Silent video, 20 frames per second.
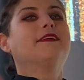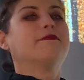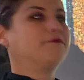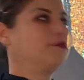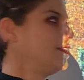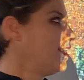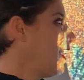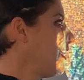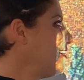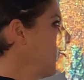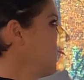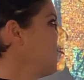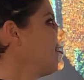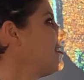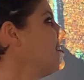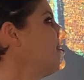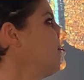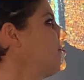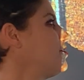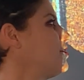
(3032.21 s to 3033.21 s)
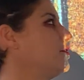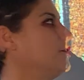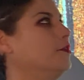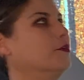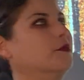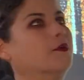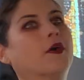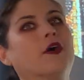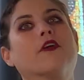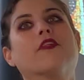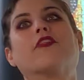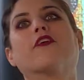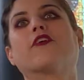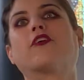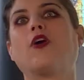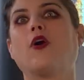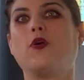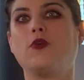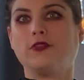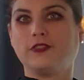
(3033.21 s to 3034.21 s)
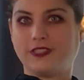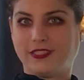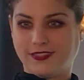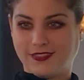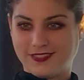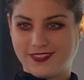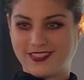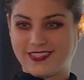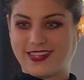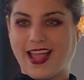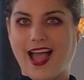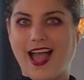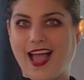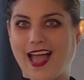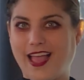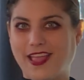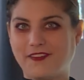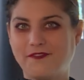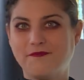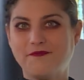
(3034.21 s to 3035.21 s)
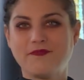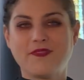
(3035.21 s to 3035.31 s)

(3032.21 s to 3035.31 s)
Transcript: it blends into the golden sky.